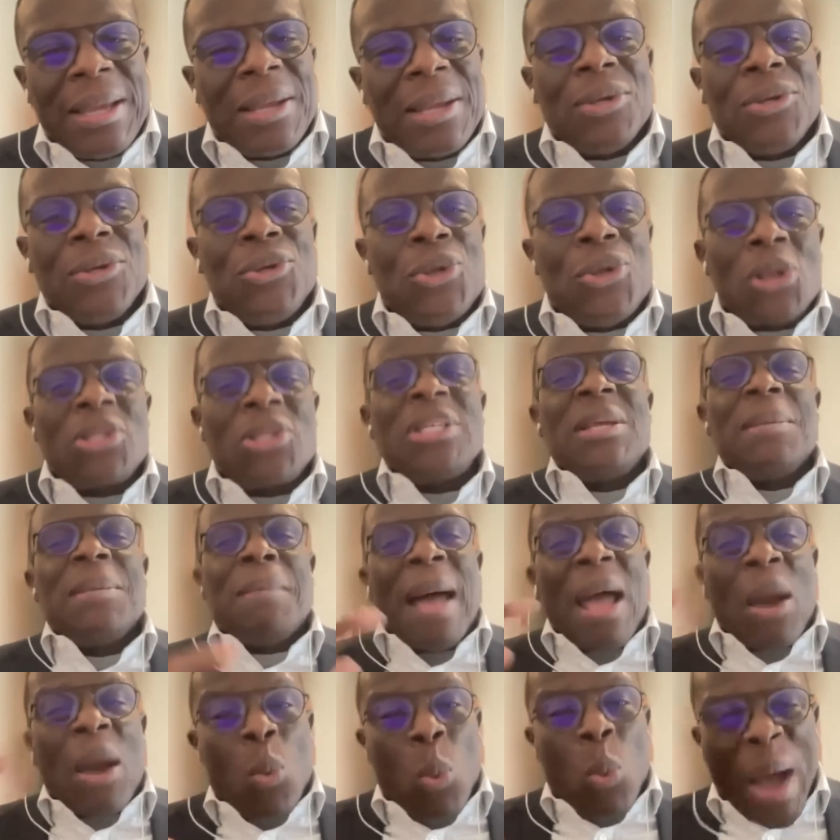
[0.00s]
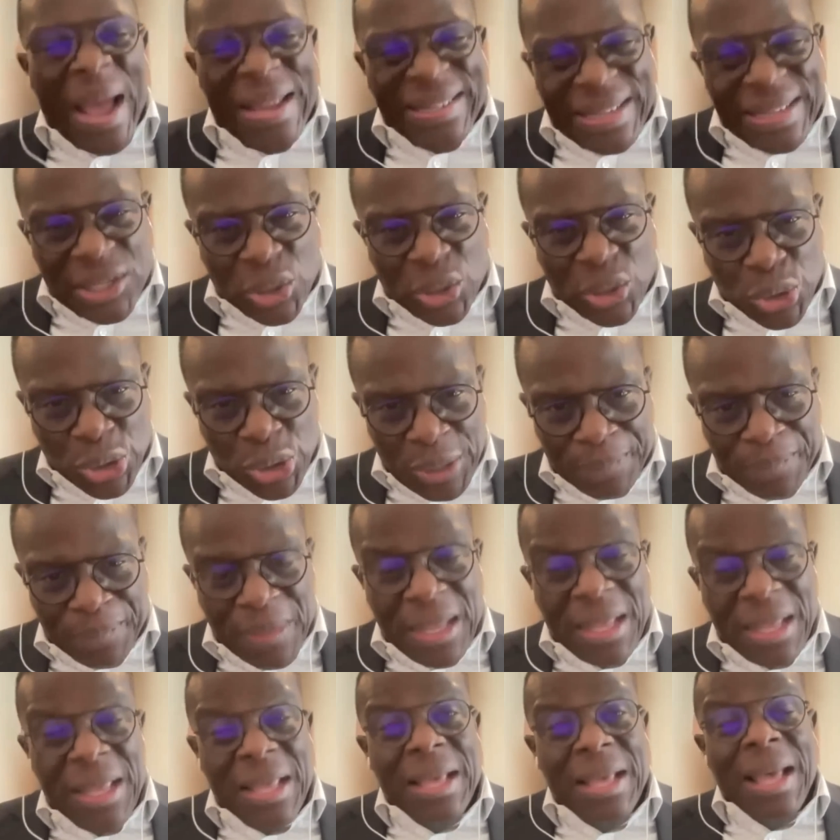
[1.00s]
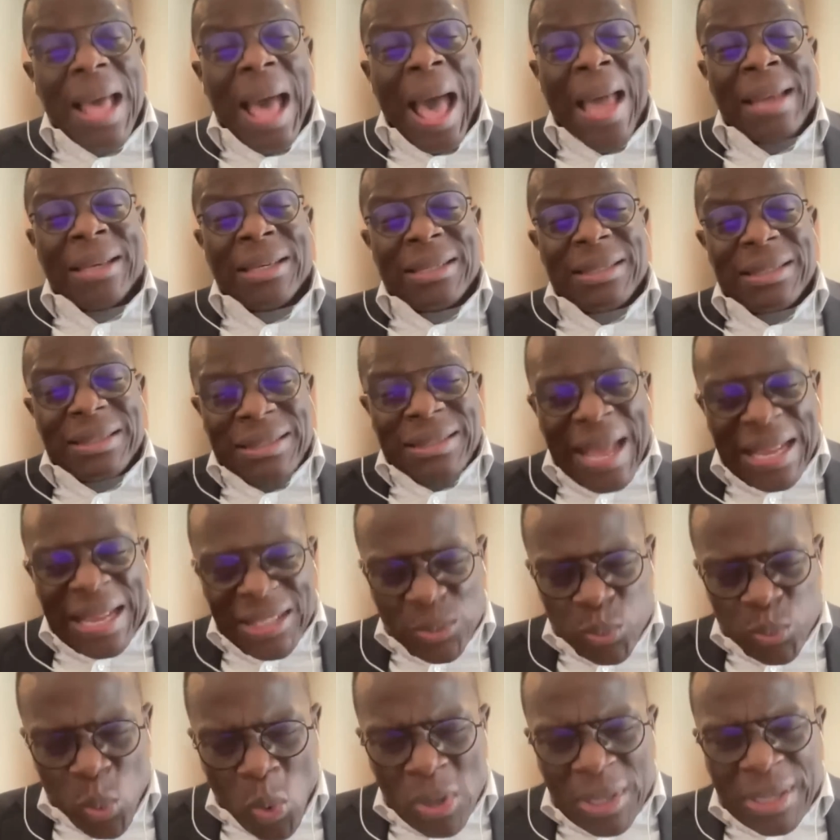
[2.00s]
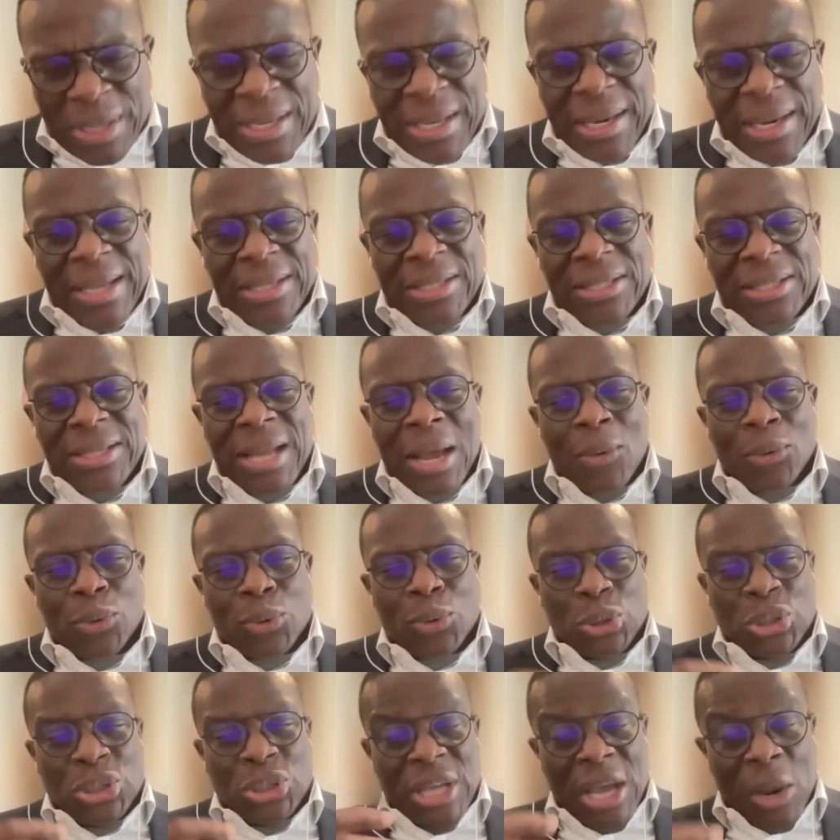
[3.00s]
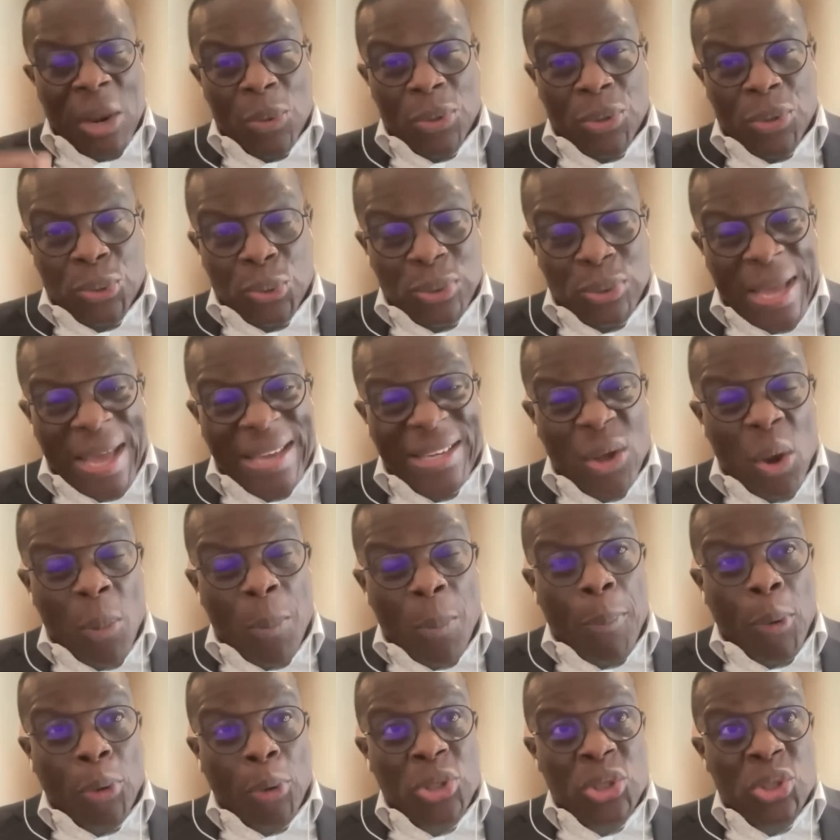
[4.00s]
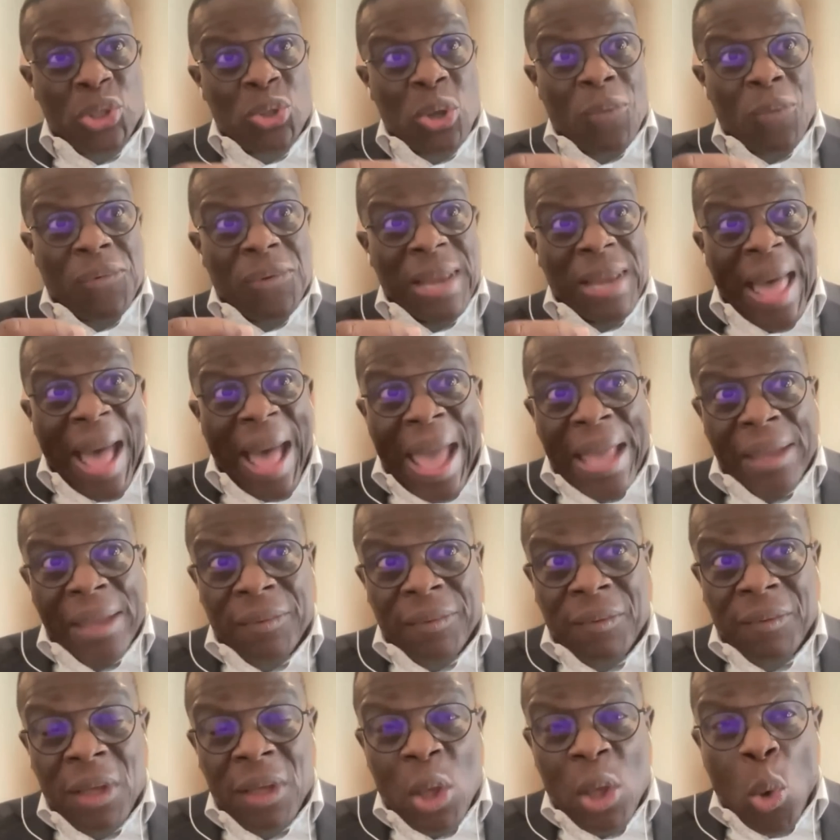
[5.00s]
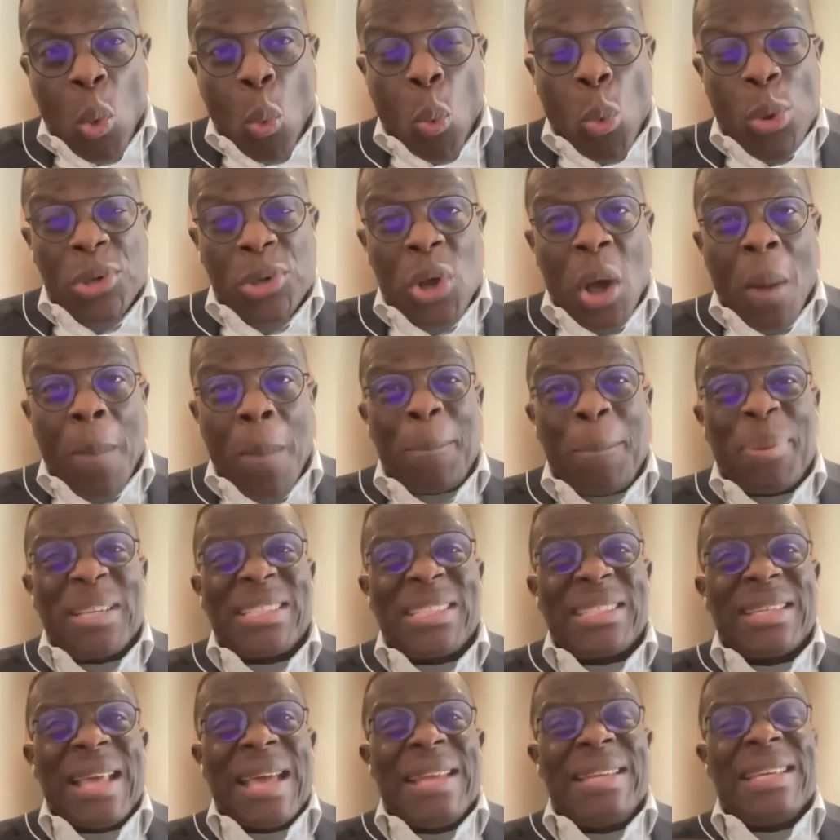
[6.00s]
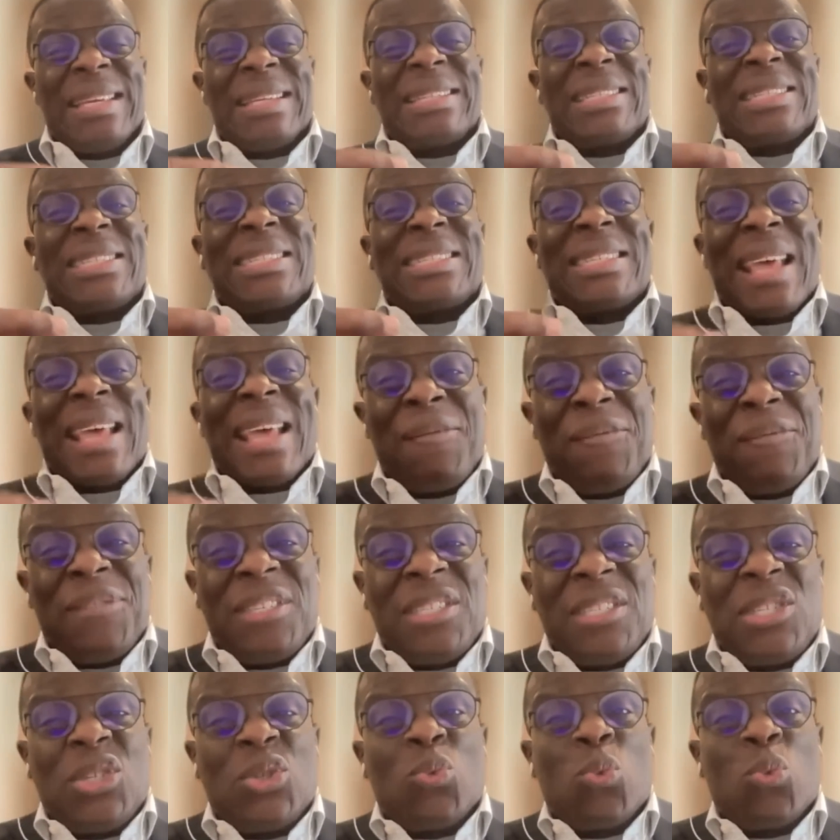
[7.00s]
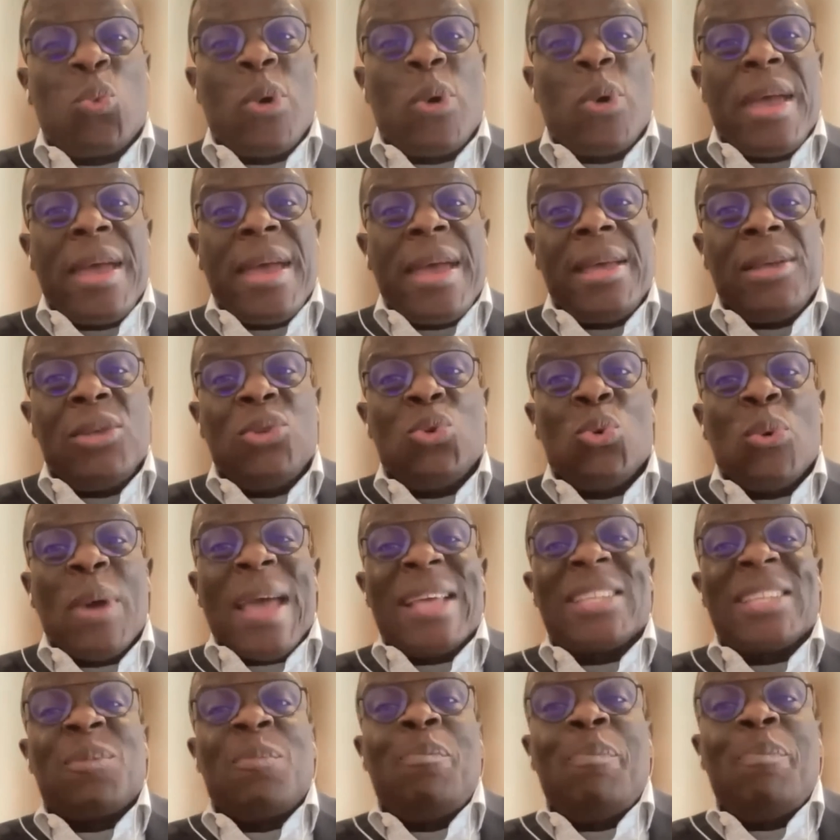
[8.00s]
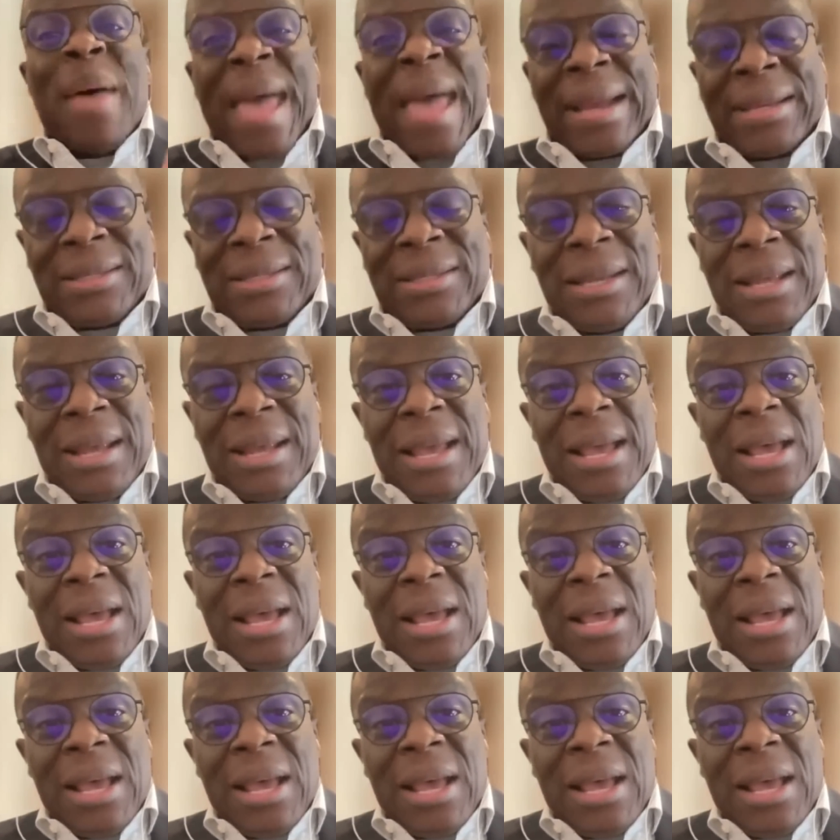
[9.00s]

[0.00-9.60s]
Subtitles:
Not in my wildest dream. And that's one key lesson I want to share with you, that the opportunities of life will not present itself the way you expect.